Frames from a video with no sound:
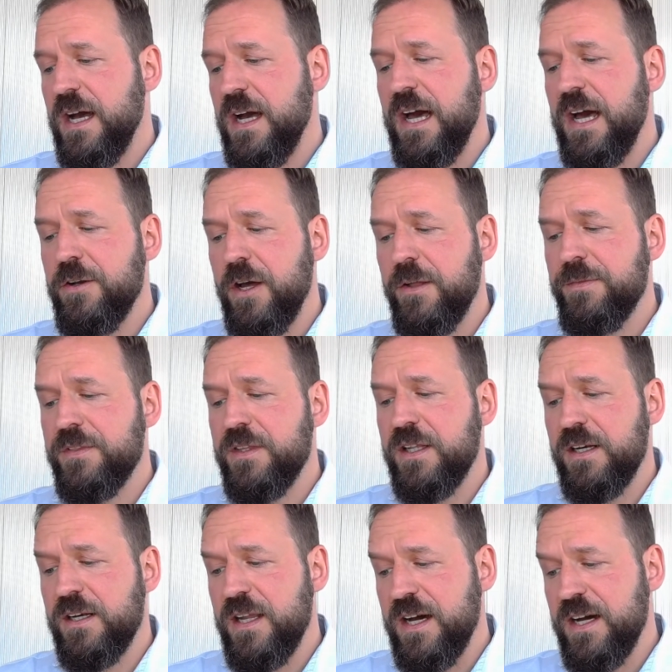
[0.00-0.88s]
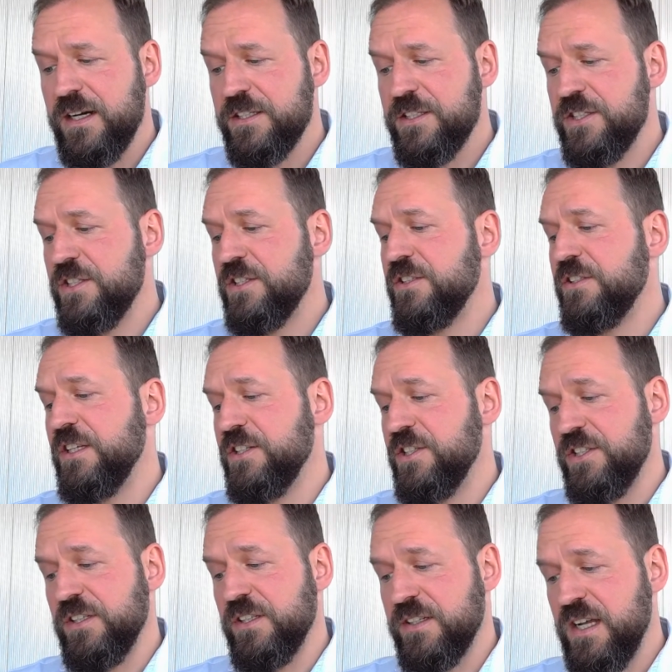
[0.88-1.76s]
are not the large
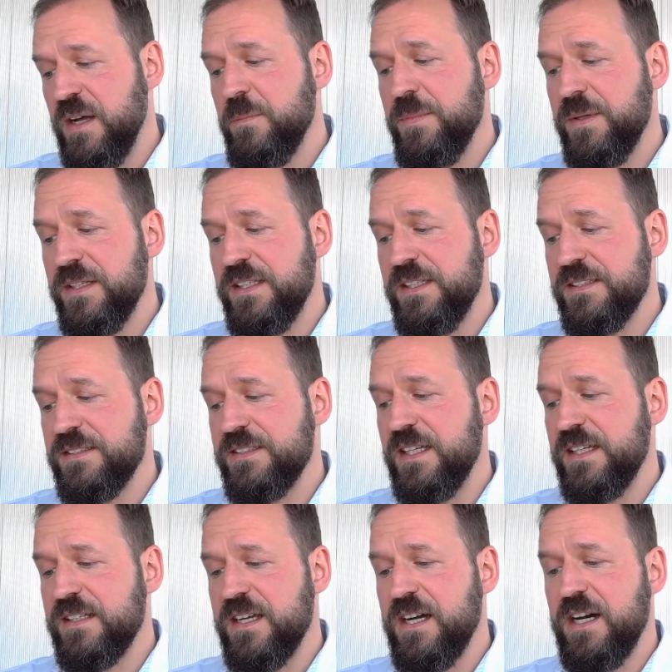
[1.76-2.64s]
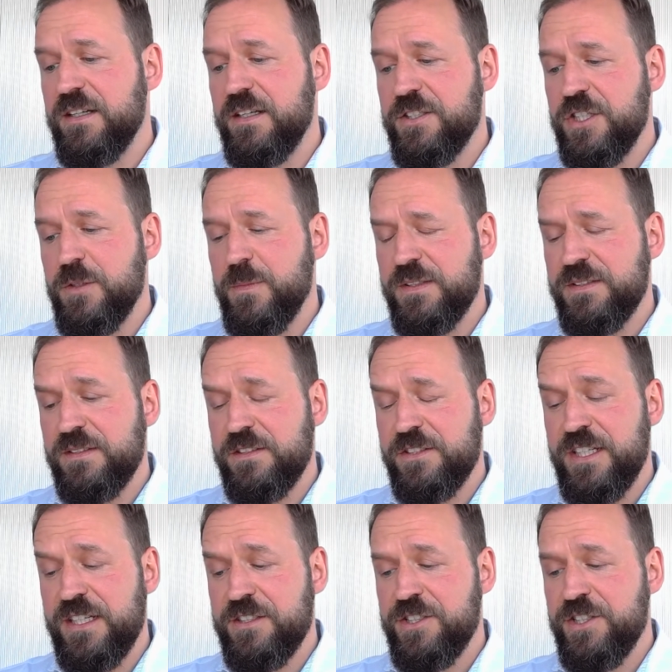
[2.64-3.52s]
digital companies that garner so much
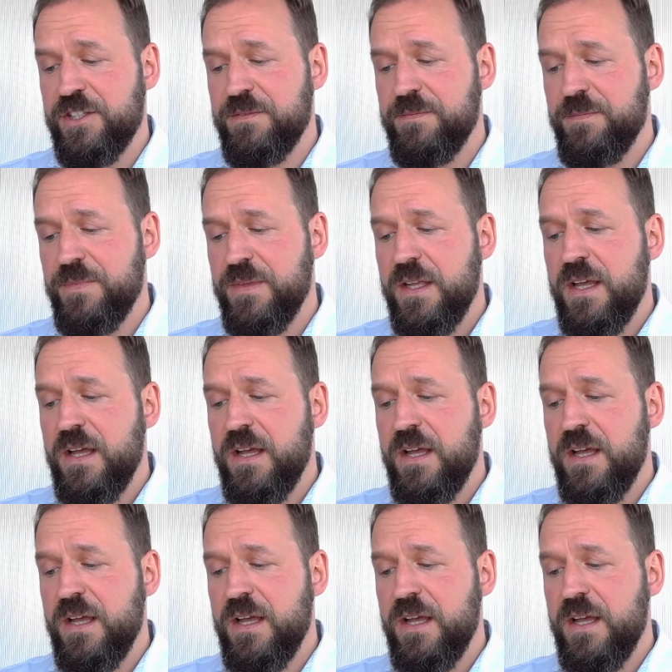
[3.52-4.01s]
attention,